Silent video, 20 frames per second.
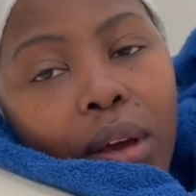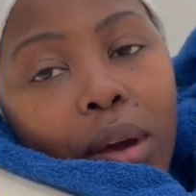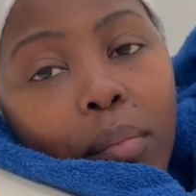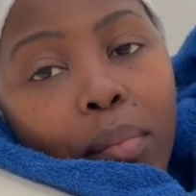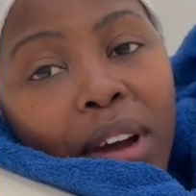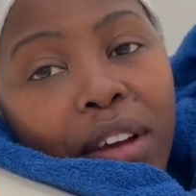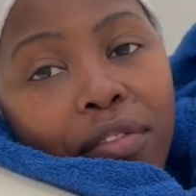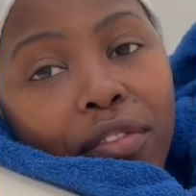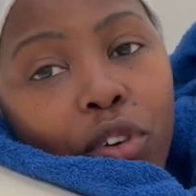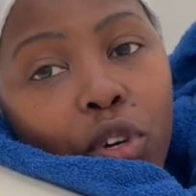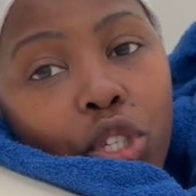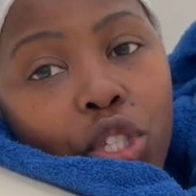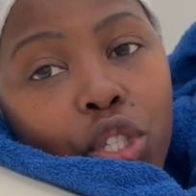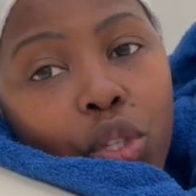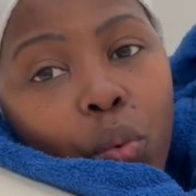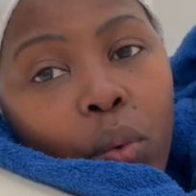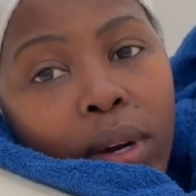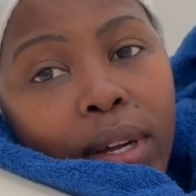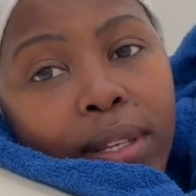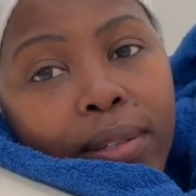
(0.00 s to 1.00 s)
my first
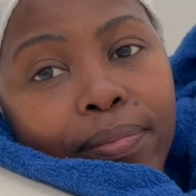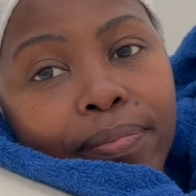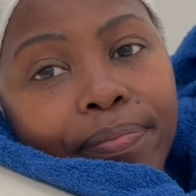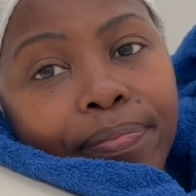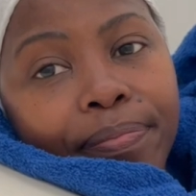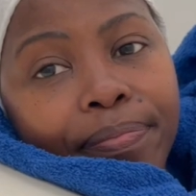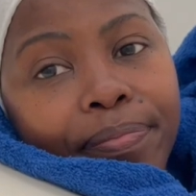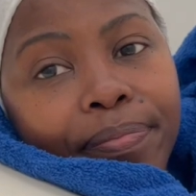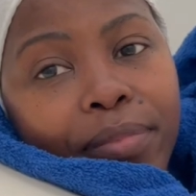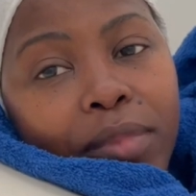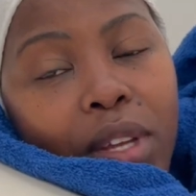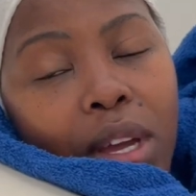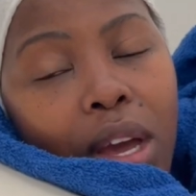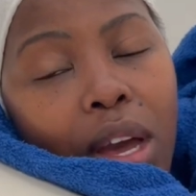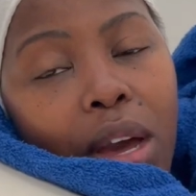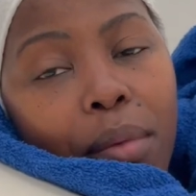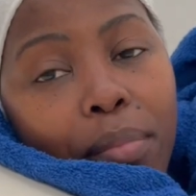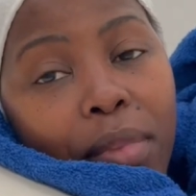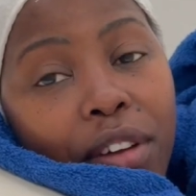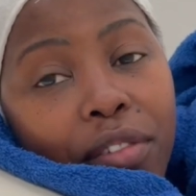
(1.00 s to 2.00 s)
one,
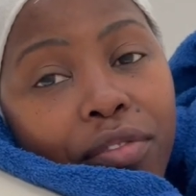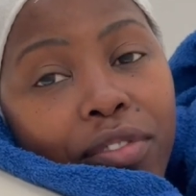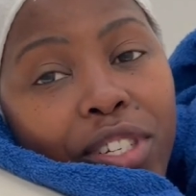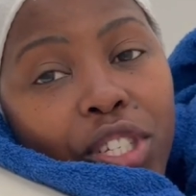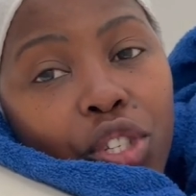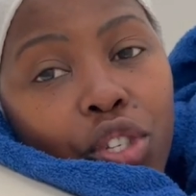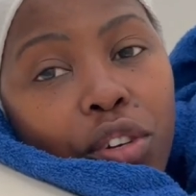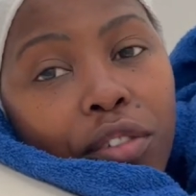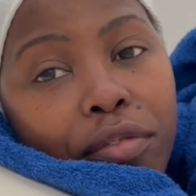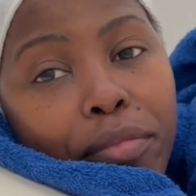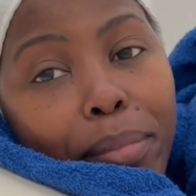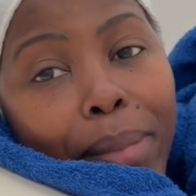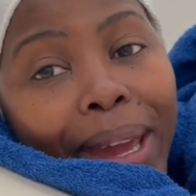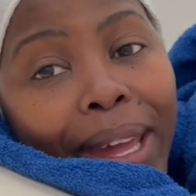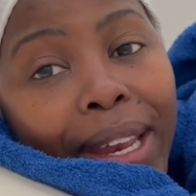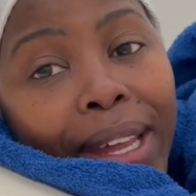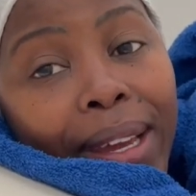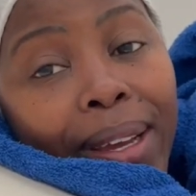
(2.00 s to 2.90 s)
my first of many.